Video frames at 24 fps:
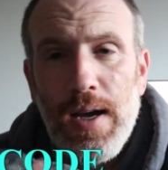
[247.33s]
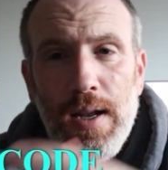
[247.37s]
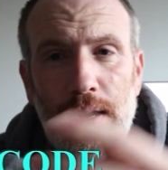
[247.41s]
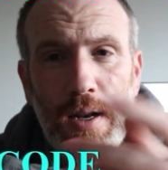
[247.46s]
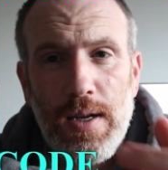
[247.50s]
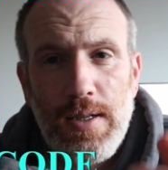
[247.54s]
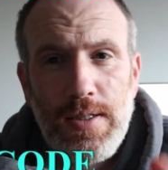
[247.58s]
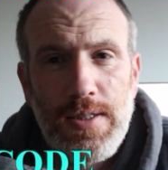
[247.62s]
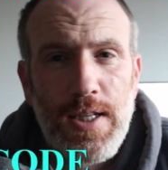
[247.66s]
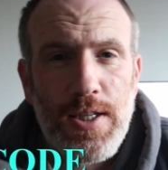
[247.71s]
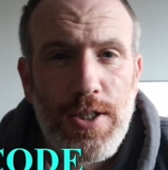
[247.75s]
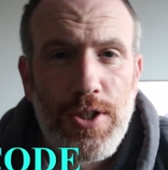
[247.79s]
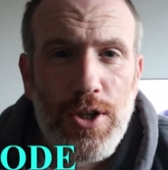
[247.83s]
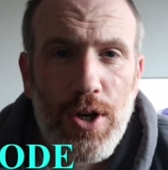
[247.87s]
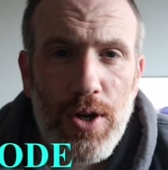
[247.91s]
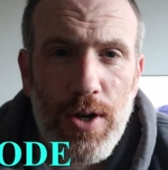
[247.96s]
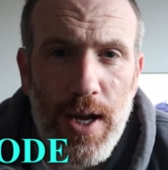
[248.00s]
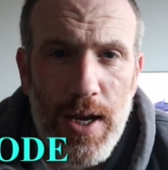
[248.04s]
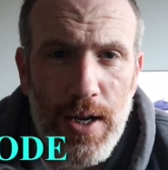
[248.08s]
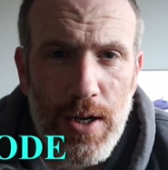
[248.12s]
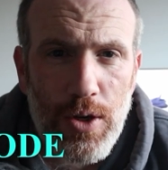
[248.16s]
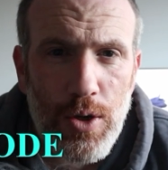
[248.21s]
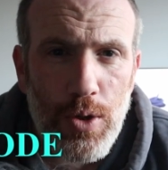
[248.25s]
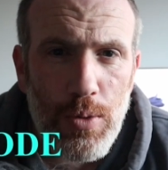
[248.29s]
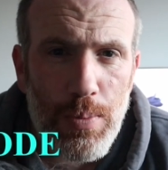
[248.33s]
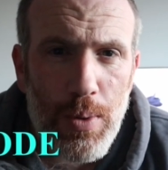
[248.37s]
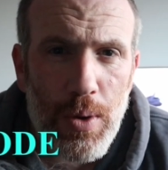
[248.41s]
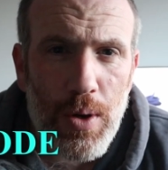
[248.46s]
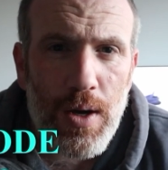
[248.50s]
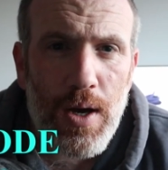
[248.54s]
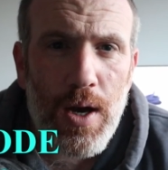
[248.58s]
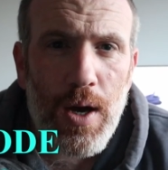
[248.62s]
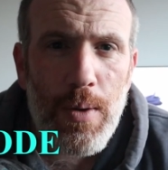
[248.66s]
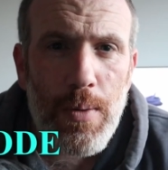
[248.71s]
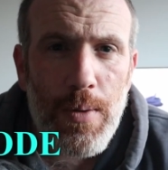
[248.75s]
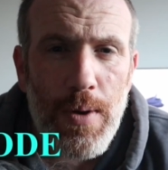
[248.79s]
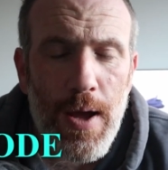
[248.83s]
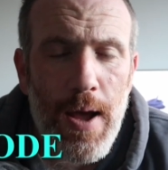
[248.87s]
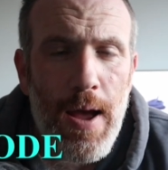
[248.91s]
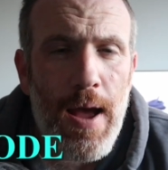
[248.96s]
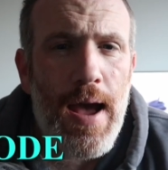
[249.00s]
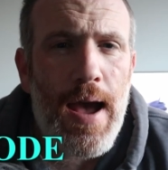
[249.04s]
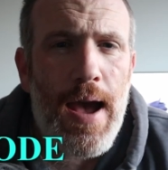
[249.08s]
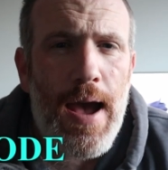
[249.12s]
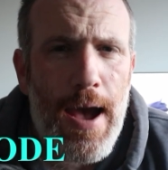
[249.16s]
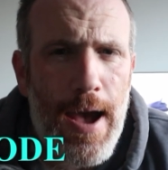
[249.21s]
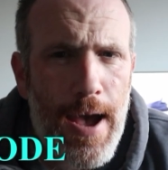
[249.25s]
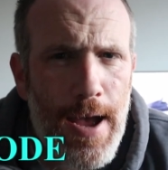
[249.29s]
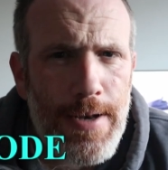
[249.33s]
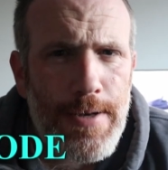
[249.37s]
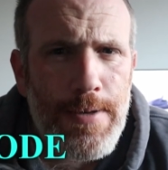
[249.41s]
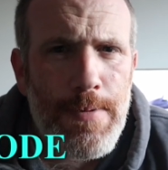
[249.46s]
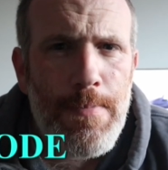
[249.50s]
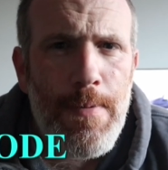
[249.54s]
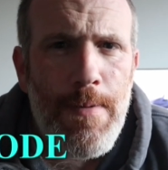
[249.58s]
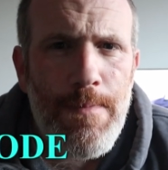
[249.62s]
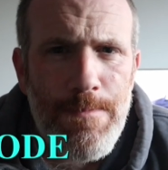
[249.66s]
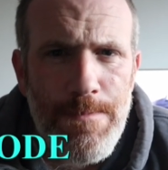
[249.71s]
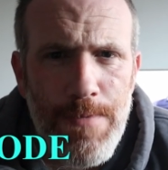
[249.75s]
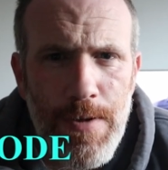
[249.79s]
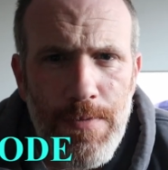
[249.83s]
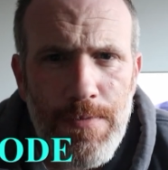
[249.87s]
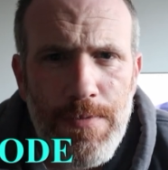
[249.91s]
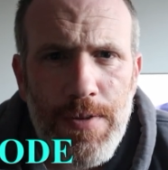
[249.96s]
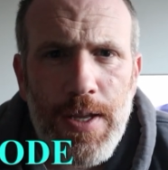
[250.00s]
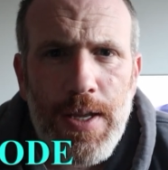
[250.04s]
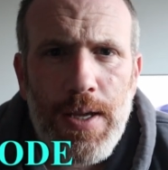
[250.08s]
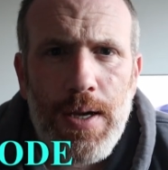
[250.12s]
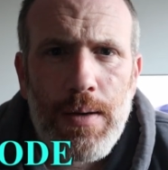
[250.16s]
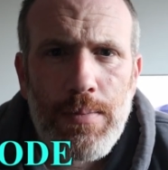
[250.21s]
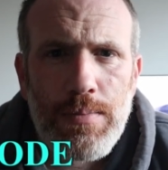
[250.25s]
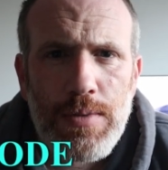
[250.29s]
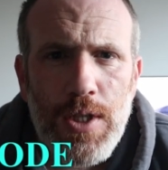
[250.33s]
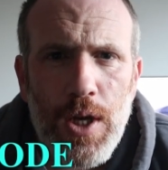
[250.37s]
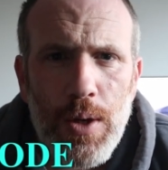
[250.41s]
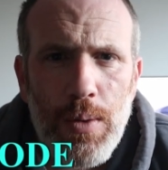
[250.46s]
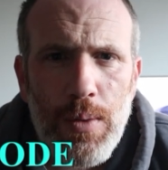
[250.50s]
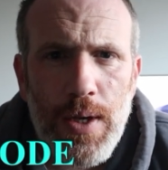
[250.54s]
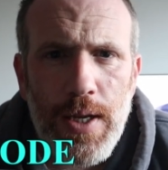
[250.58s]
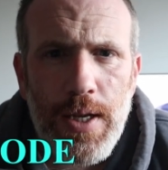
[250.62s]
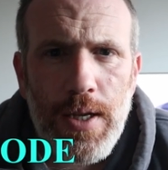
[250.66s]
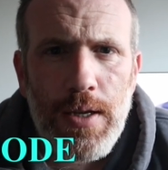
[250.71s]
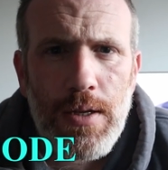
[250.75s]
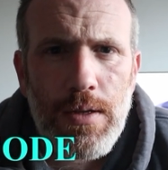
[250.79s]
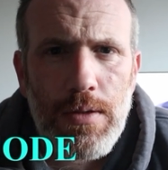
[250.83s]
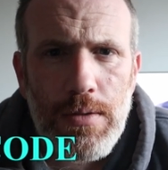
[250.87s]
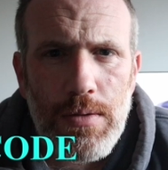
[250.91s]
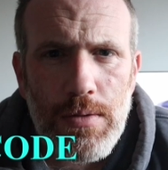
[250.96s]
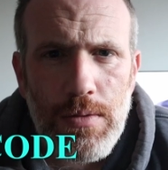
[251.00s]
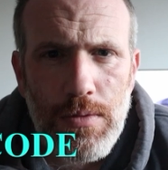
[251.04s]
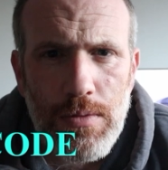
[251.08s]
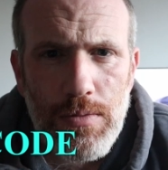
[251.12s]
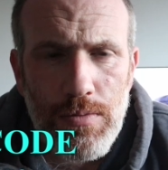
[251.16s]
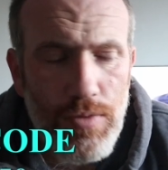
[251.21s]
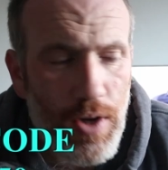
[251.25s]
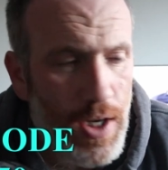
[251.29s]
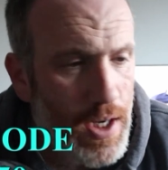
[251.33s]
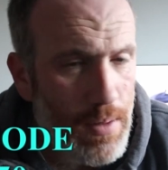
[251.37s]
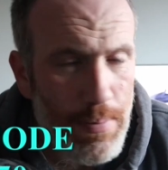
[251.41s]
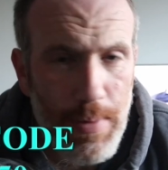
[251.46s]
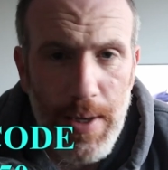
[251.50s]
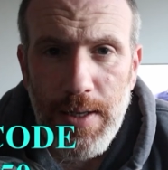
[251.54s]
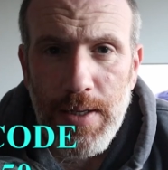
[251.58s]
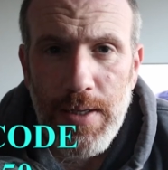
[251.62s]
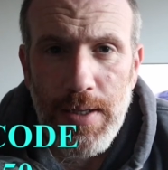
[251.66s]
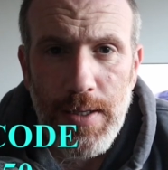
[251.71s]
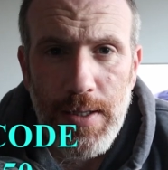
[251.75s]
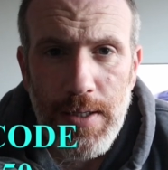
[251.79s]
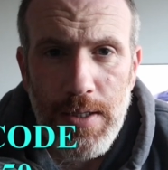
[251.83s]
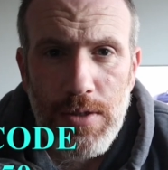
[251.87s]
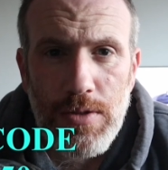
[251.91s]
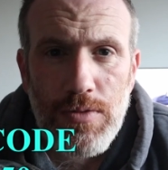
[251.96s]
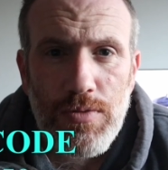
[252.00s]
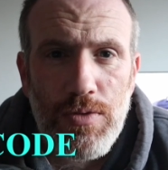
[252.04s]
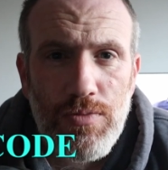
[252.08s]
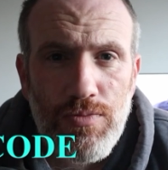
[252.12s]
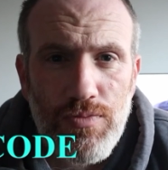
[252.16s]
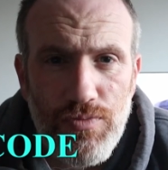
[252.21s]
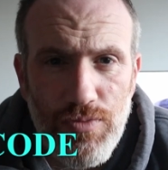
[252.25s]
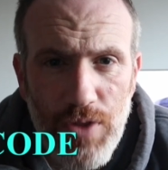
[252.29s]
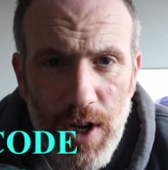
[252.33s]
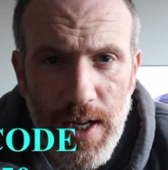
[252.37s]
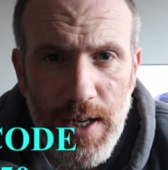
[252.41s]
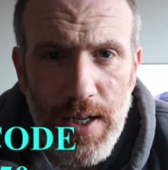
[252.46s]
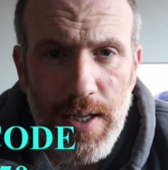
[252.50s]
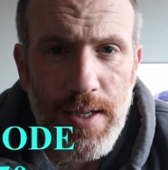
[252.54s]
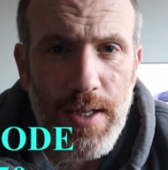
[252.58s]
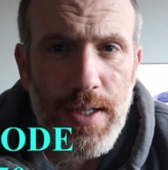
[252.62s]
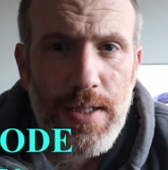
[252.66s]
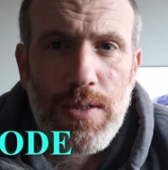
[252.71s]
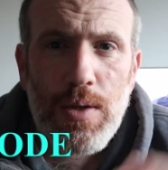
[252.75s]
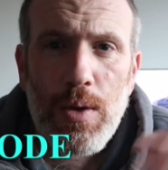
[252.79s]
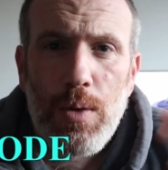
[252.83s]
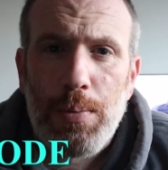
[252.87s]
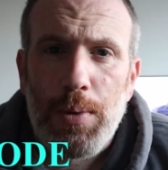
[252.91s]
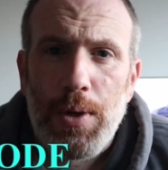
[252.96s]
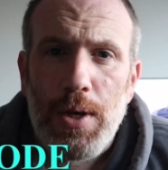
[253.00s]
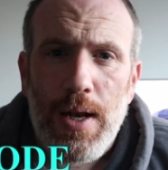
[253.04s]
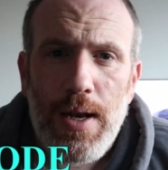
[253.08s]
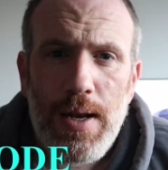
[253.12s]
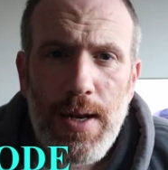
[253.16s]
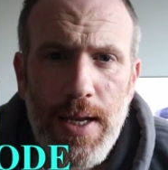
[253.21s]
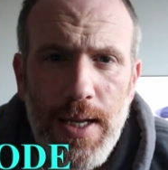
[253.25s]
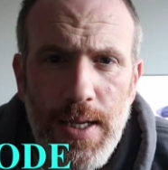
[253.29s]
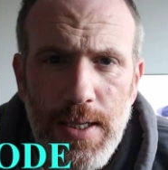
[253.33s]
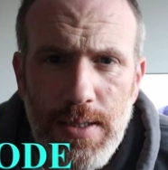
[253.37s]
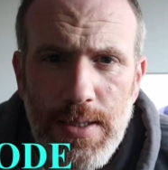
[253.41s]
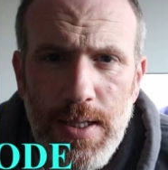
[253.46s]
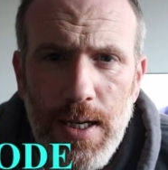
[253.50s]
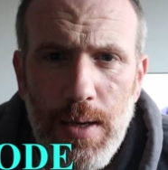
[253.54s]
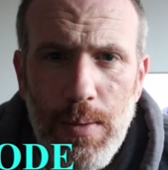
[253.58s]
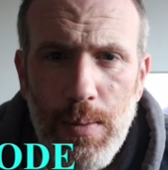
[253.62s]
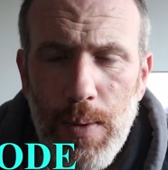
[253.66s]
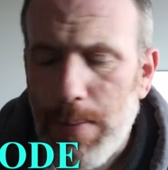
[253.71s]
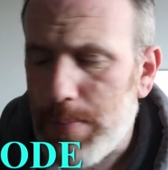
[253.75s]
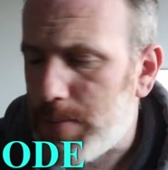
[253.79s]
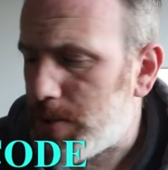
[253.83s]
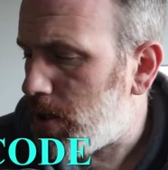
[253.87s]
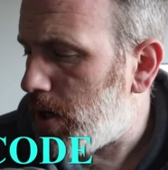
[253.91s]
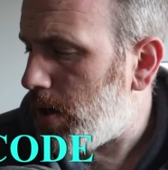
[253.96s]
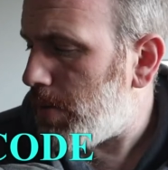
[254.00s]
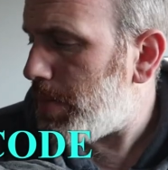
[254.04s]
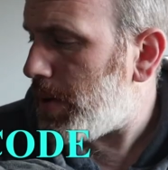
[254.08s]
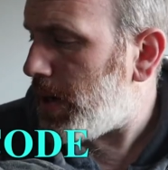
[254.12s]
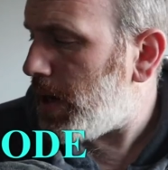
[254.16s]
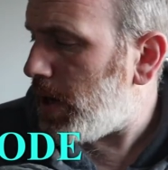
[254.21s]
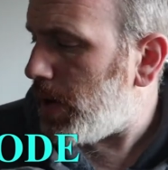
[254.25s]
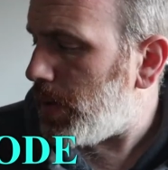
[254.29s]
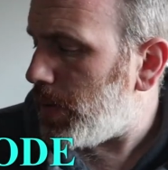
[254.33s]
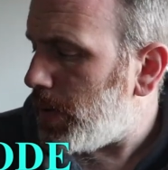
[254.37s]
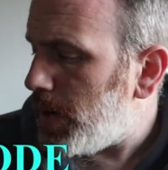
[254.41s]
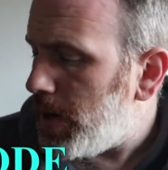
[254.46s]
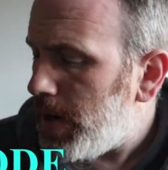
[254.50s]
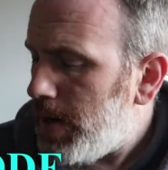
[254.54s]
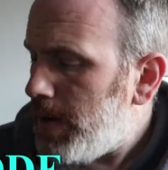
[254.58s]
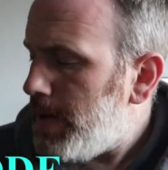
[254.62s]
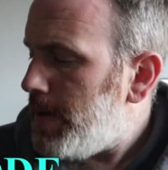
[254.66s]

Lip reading: Like I said, you've got that coupon code ADAM50. I'm totally recommending this, rating this. I'll put a link to their website below.